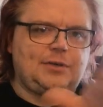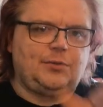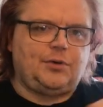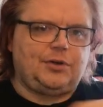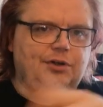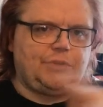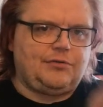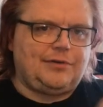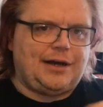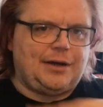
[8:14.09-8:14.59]

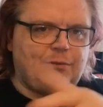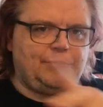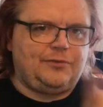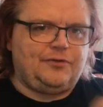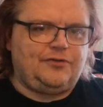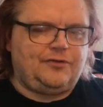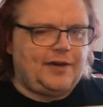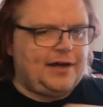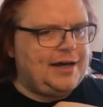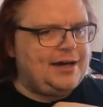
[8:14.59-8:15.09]
wander
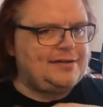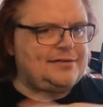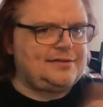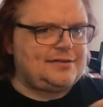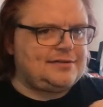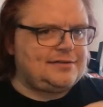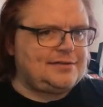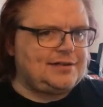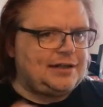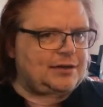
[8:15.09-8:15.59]
around first
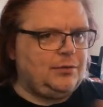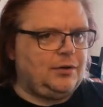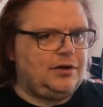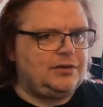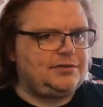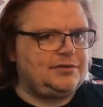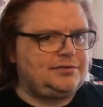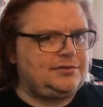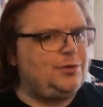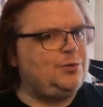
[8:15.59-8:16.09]
and see
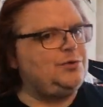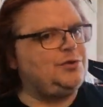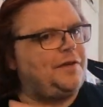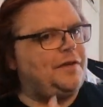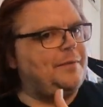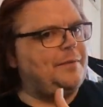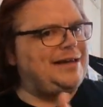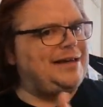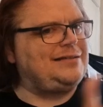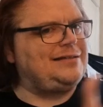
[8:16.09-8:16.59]
who's got
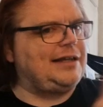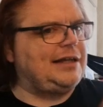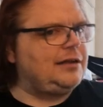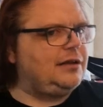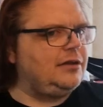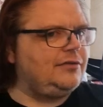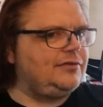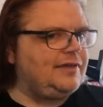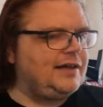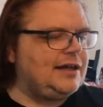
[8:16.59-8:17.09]
the best deal
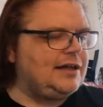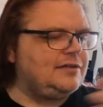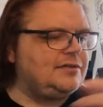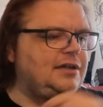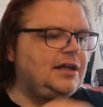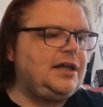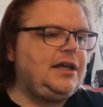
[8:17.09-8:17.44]
on things.